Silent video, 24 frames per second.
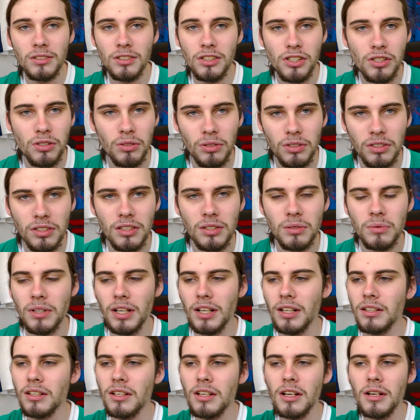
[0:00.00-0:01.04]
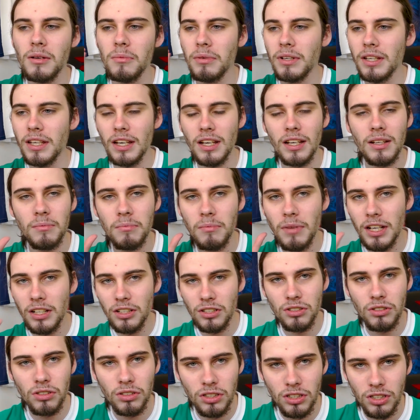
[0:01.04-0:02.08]
of shorts as well. But yeah, make
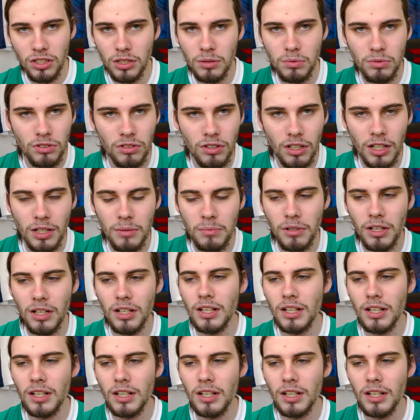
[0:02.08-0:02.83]
sure to subscribe